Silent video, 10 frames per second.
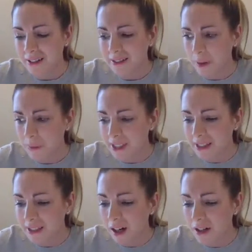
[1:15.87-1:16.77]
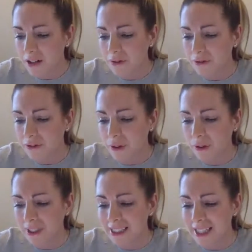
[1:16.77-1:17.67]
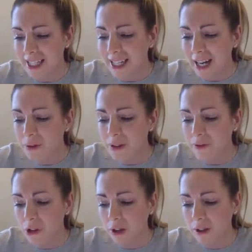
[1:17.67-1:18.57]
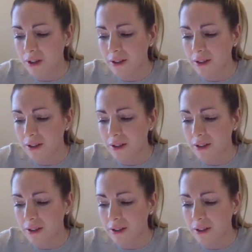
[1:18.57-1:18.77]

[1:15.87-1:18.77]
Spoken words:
There was a garden fork sticking out of the dog.